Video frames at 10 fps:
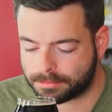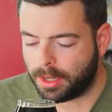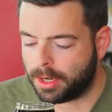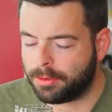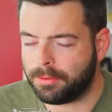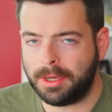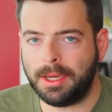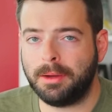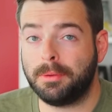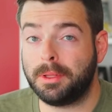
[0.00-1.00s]

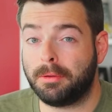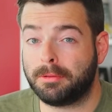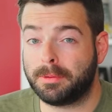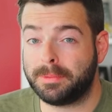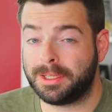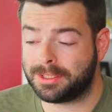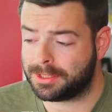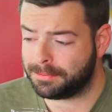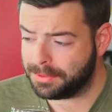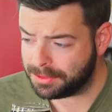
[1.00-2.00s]
Agree with the aroma being
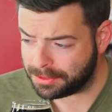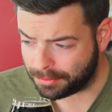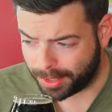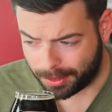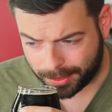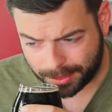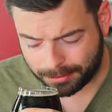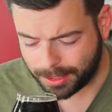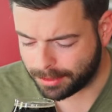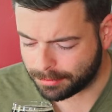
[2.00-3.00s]
subdued. Wow, I
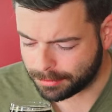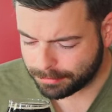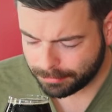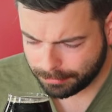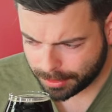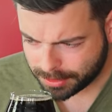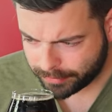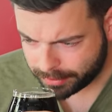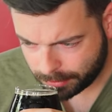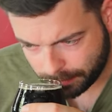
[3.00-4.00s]
don't get much of
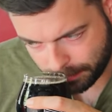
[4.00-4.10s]
anything.